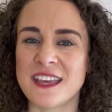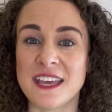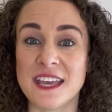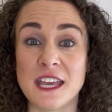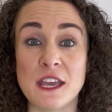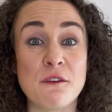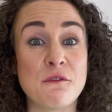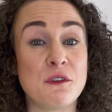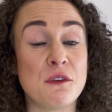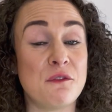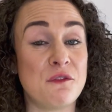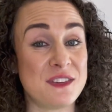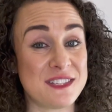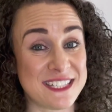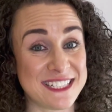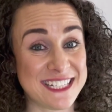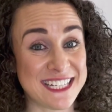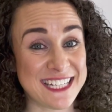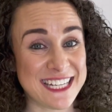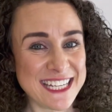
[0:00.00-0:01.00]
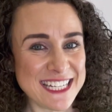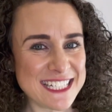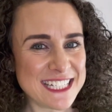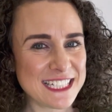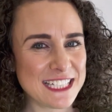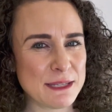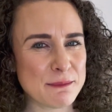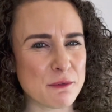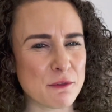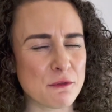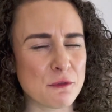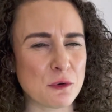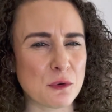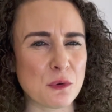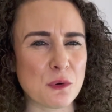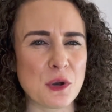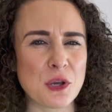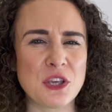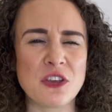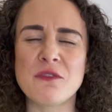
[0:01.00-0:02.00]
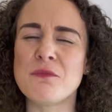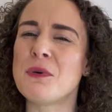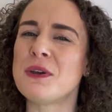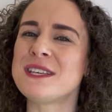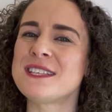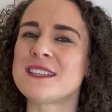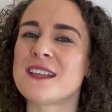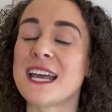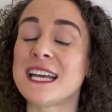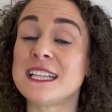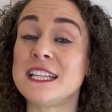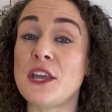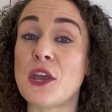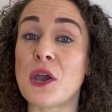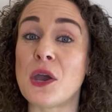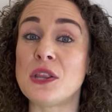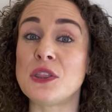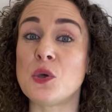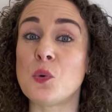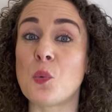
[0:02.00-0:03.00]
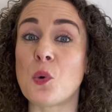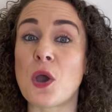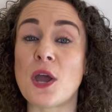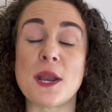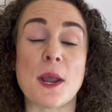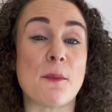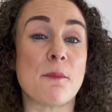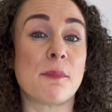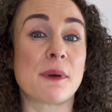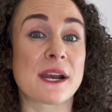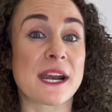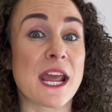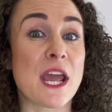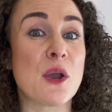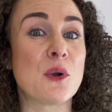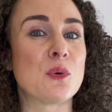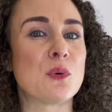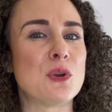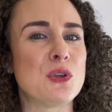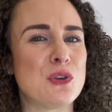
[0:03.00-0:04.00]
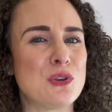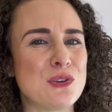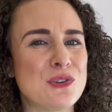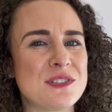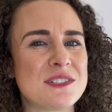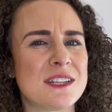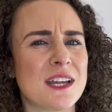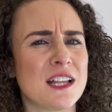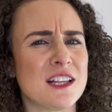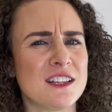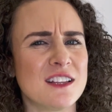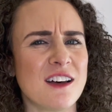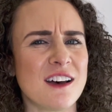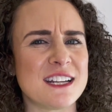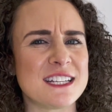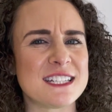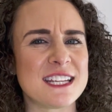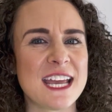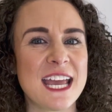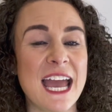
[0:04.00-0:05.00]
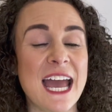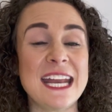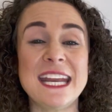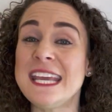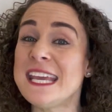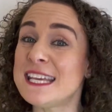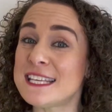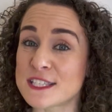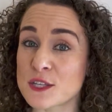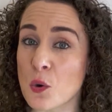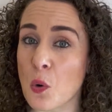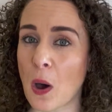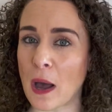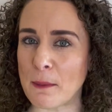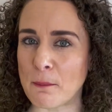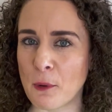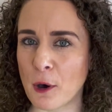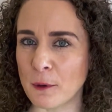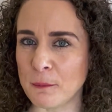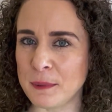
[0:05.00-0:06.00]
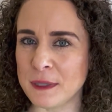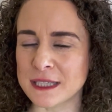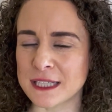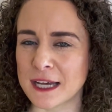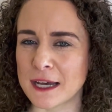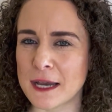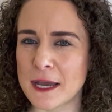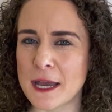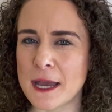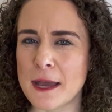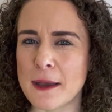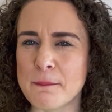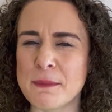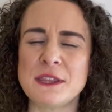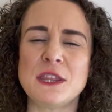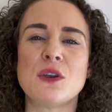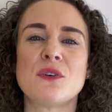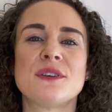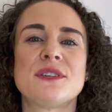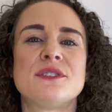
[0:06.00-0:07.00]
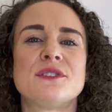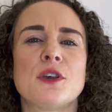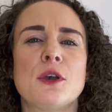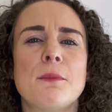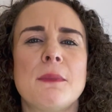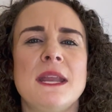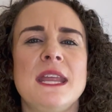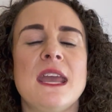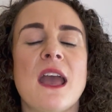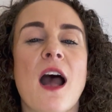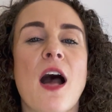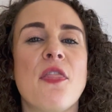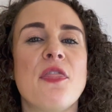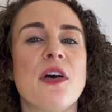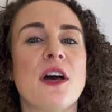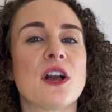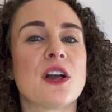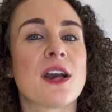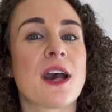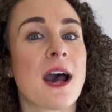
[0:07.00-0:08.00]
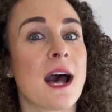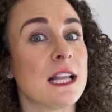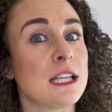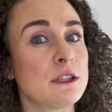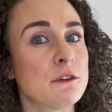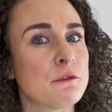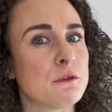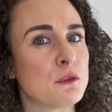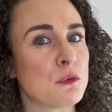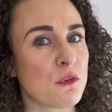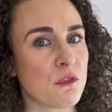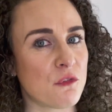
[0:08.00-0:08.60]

If you've visited Italy before, you've most likely heard the word prego used a lot, and it is quite popular. But there are so many other colourful